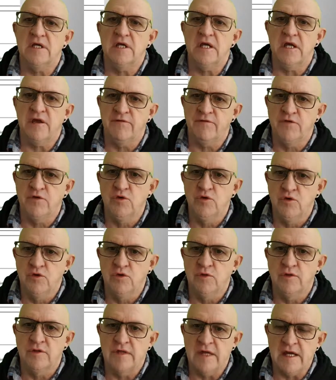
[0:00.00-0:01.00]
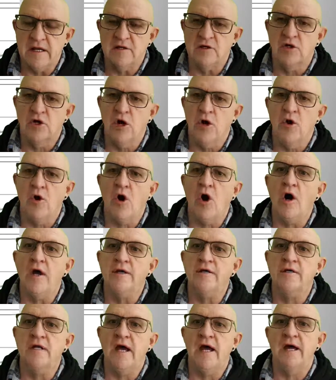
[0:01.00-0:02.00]
If you then go
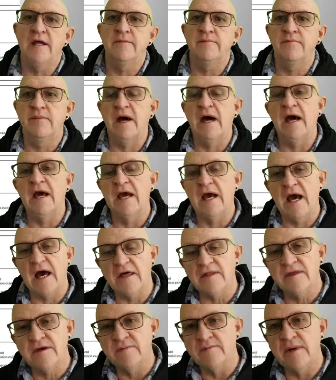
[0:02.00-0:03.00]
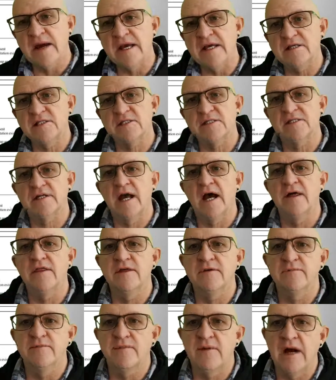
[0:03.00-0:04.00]
on and buy other makes and
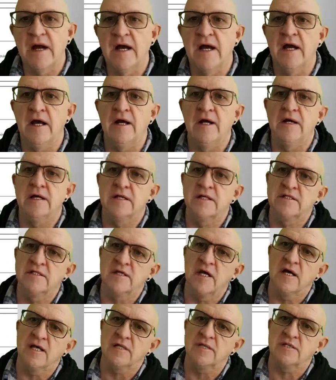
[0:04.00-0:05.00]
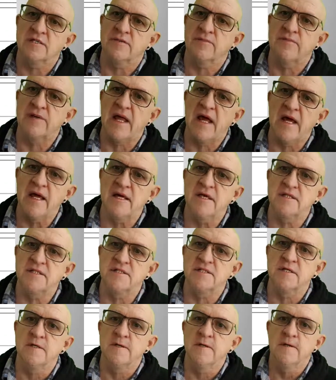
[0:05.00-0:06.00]
other
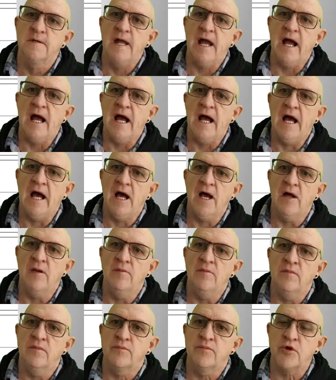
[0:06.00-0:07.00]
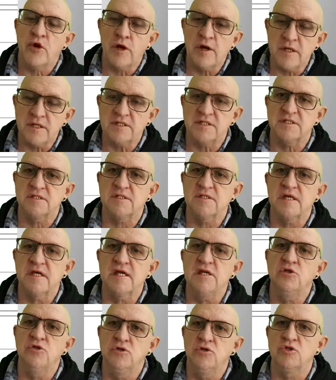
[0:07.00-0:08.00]
suppliers products,
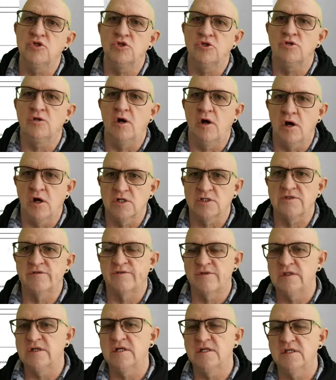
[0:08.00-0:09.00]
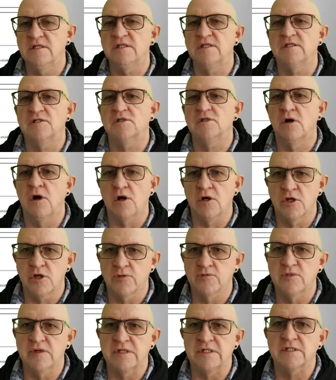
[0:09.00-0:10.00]
then you should ask for these
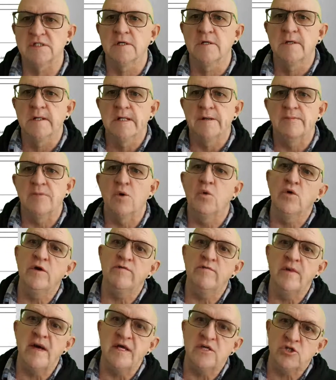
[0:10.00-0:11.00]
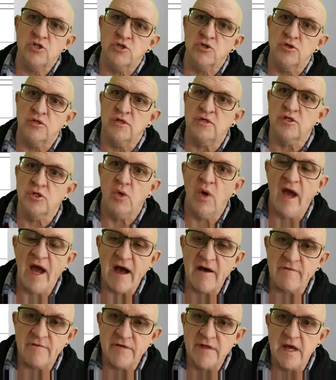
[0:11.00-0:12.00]
documents. But we've made sure that you
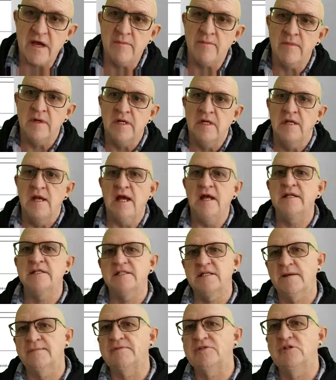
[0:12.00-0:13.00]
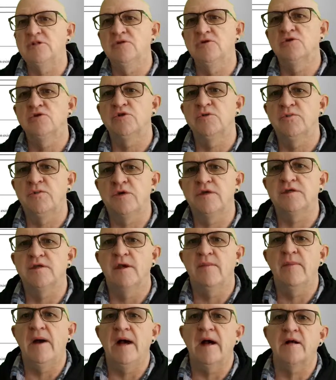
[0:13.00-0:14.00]
have them, and it's up to you to print
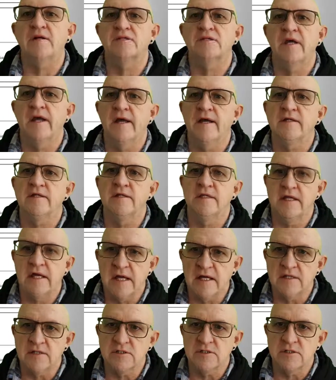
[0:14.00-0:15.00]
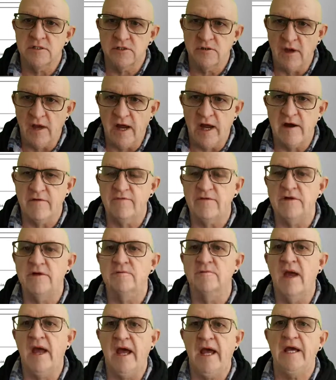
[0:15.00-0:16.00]
them out and then to have
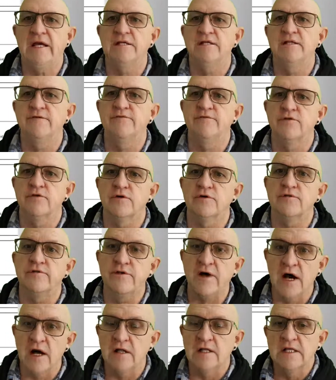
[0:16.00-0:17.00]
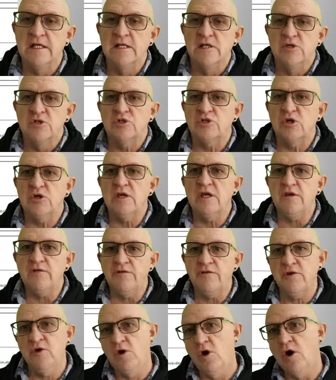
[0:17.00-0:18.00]
them handy for a file. So
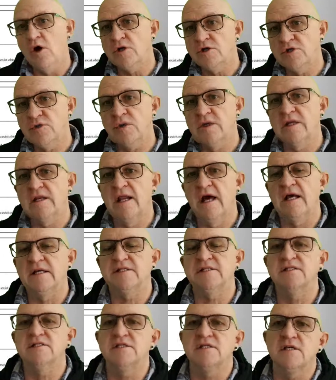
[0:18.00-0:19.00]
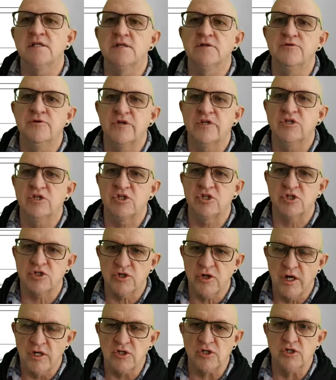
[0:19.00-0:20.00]
if you are doing licensing and
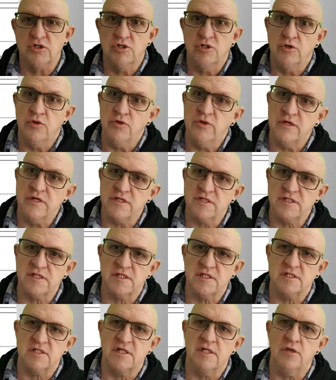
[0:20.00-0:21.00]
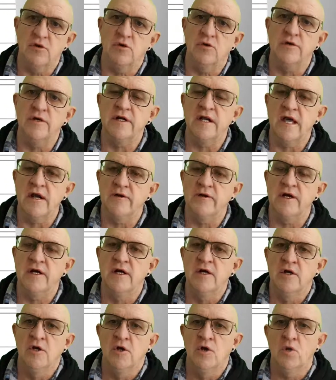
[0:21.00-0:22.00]
registration, you're in a city or an area
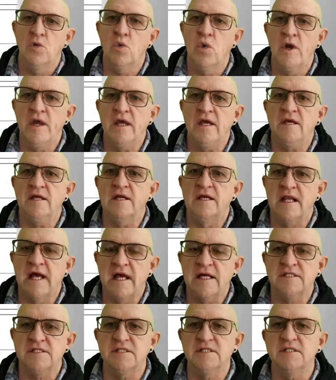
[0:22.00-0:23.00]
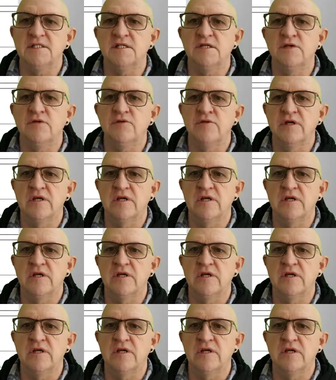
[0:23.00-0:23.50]
where licensing and